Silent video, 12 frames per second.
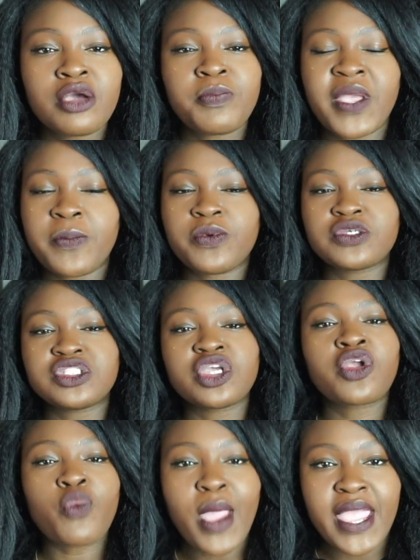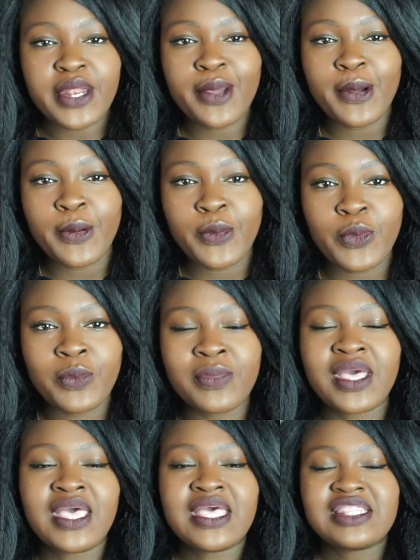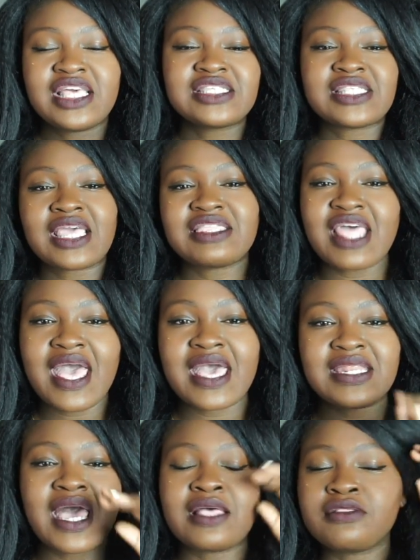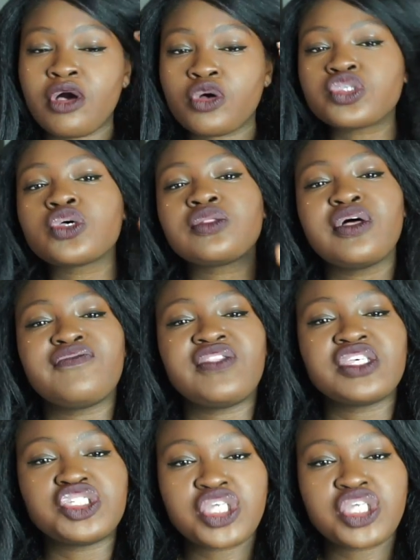papers to grade home, things like that. I also love this